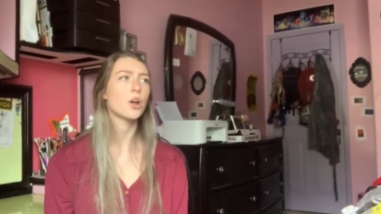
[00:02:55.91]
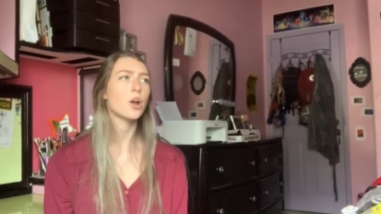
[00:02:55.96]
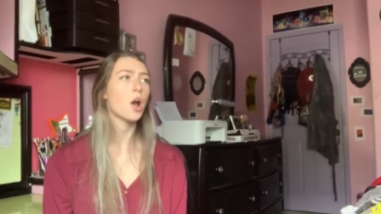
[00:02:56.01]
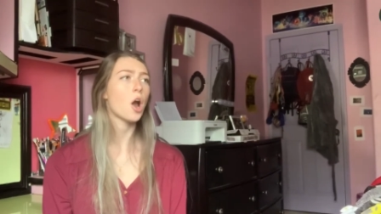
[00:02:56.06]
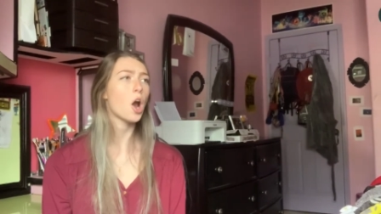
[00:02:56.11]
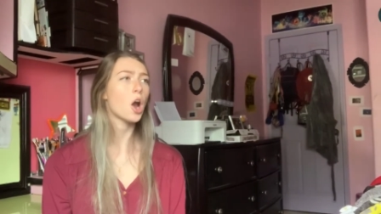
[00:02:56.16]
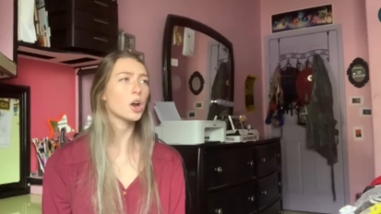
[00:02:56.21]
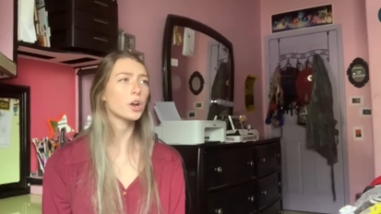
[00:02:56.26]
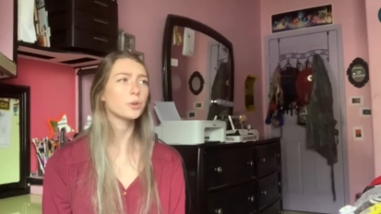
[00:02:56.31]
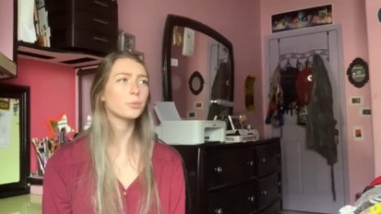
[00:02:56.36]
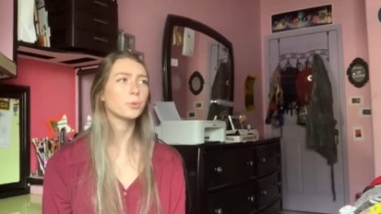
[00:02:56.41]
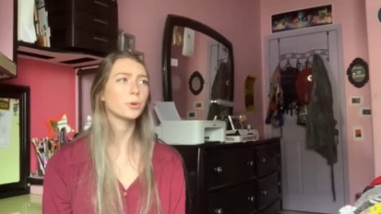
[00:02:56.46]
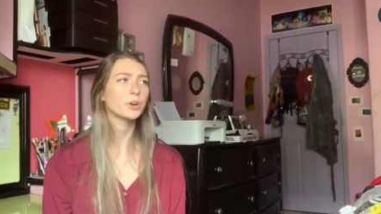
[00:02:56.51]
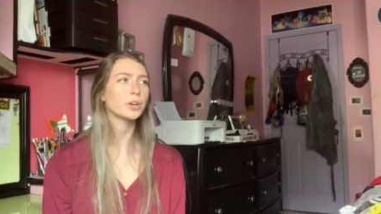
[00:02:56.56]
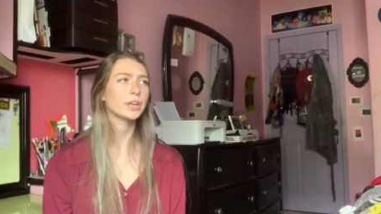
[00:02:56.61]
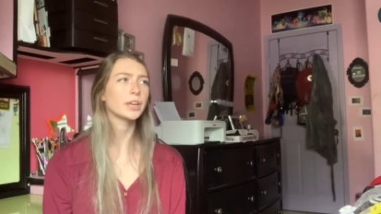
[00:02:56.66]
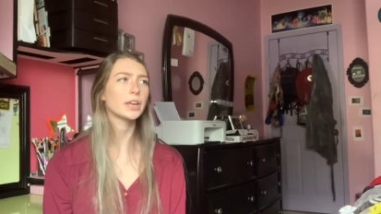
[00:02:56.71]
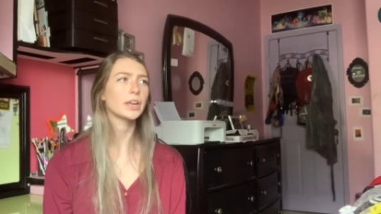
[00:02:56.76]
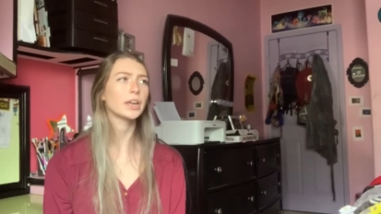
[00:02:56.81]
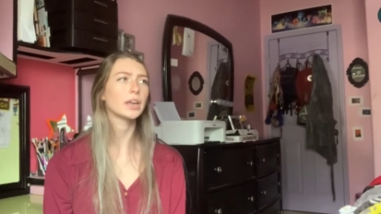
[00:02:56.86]

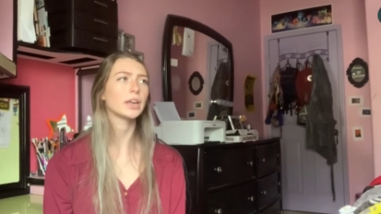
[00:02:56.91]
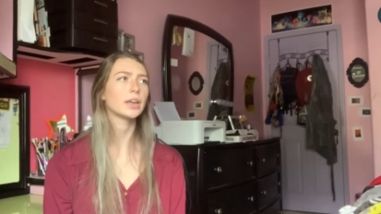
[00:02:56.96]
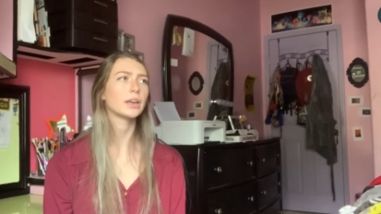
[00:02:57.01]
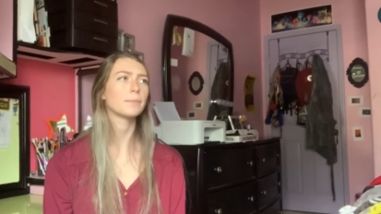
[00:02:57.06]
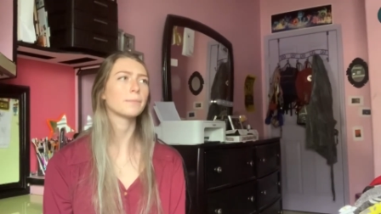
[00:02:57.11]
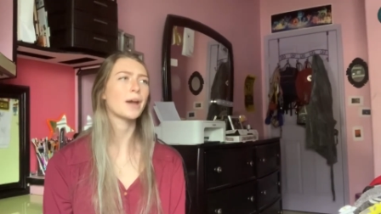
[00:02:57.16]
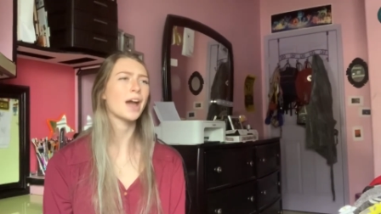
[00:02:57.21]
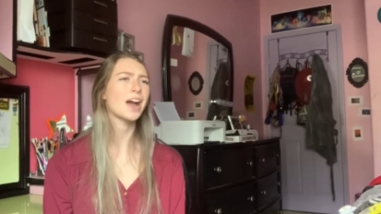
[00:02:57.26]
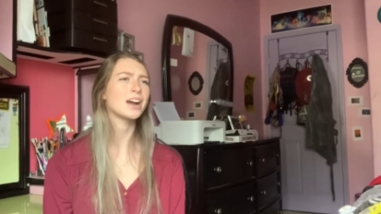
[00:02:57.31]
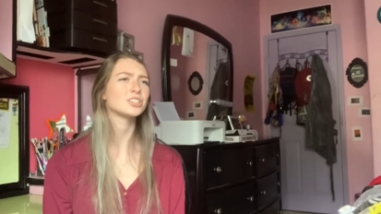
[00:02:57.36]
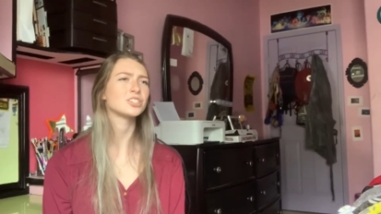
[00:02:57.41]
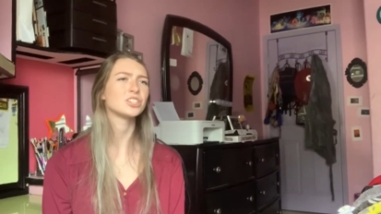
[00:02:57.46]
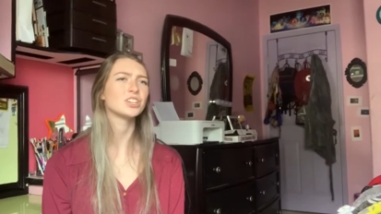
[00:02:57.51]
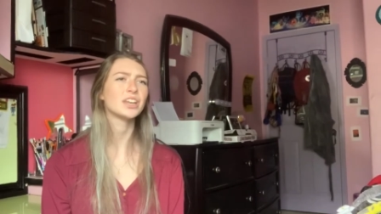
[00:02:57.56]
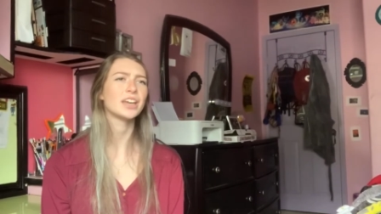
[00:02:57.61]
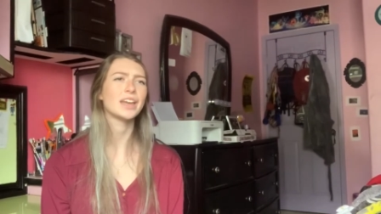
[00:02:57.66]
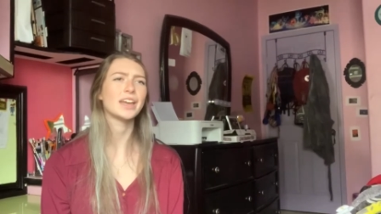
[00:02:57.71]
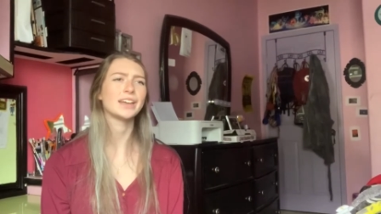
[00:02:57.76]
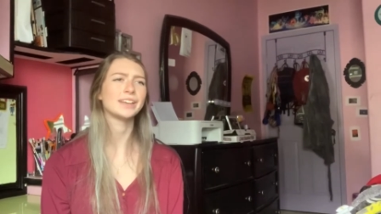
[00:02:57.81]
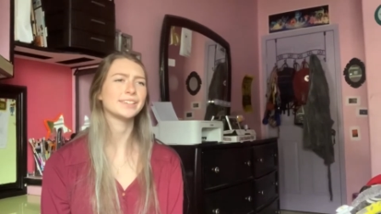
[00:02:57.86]
hardworking,
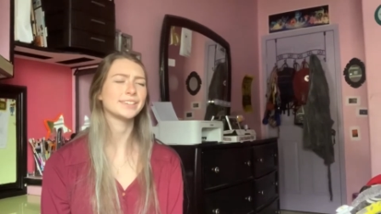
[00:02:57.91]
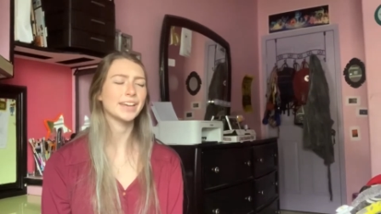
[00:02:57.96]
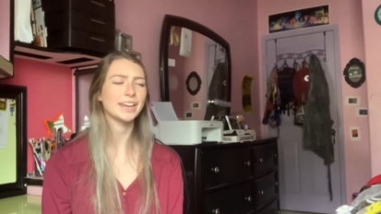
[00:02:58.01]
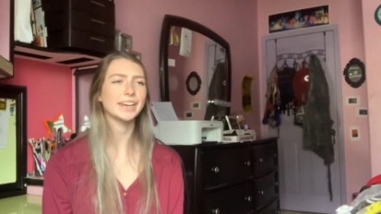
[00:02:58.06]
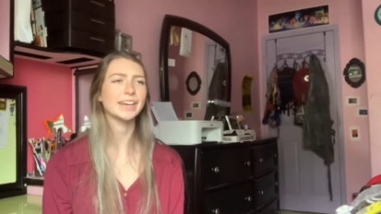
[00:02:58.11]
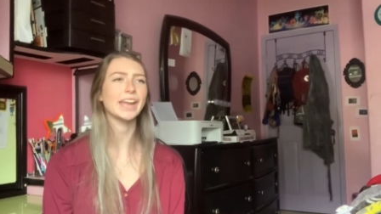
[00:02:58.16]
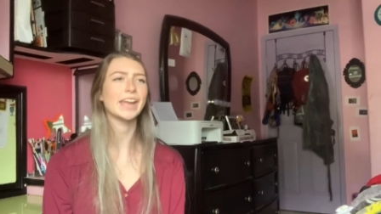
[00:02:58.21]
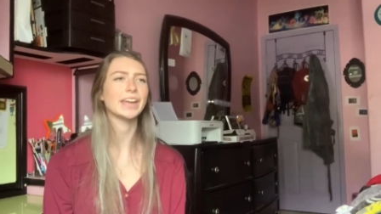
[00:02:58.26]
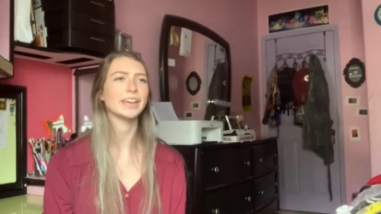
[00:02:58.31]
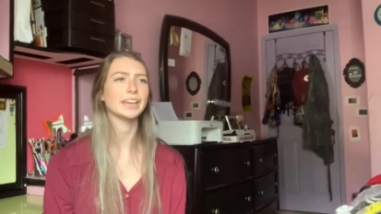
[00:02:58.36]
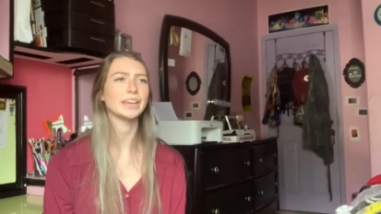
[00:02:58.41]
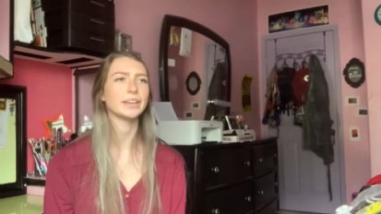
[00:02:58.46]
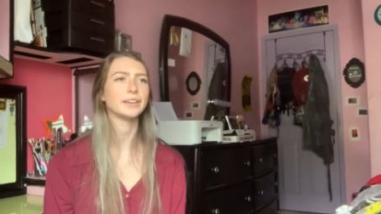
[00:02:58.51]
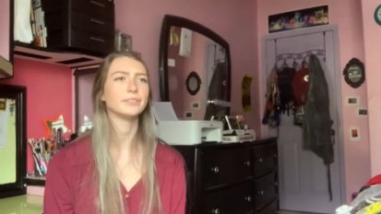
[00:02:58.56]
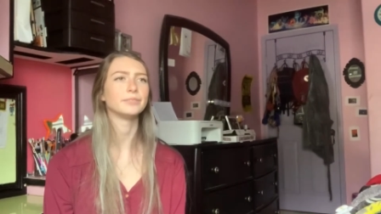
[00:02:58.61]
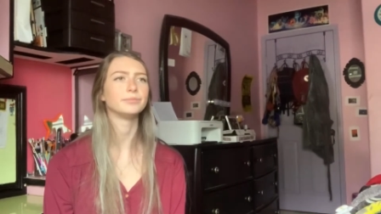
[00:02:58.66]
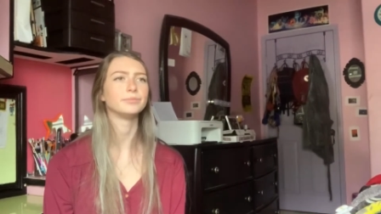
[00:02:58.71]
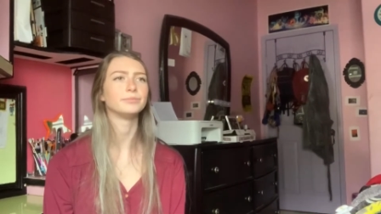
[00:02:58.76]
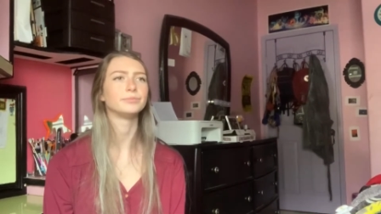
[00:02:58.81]
passionate, and dedicated.